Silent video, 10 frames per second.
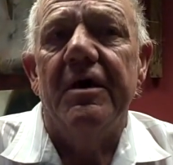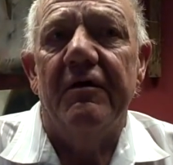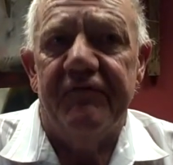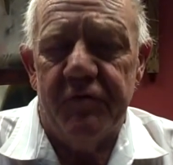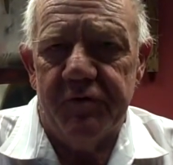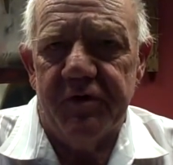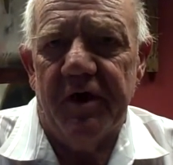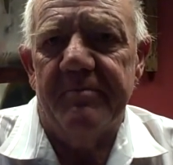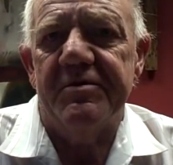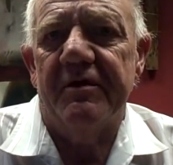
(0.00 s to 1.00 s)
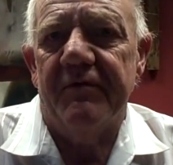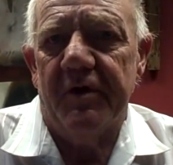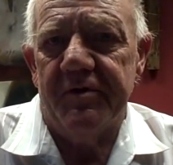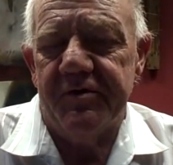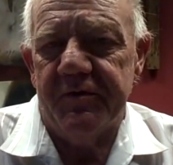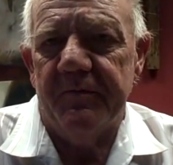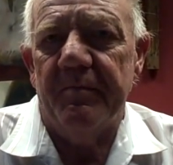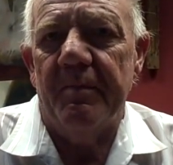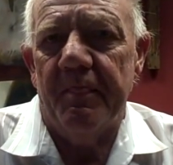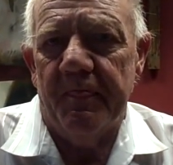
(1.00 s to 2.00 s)
A few times I've had to.
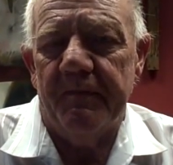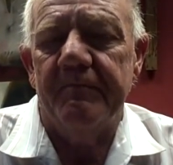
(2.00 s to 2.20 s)
Mm-hmm.